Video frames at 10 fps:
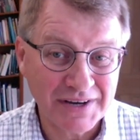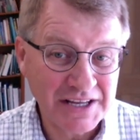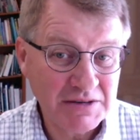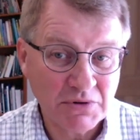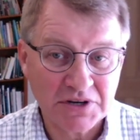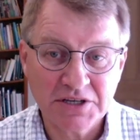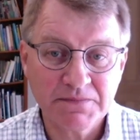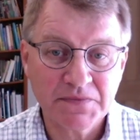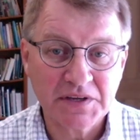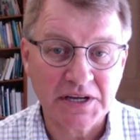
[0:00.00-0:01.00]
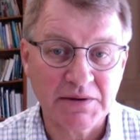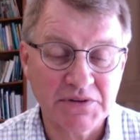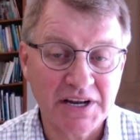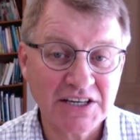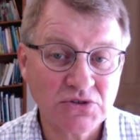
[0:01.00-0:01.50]
anybody
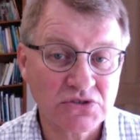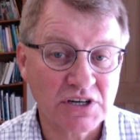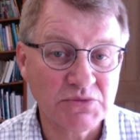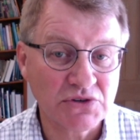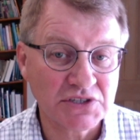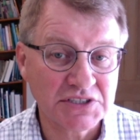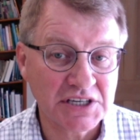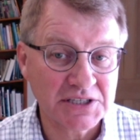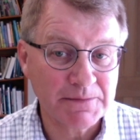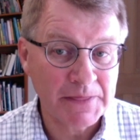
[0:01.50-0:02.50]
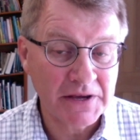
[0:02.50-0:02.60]
that has autoimmune disease,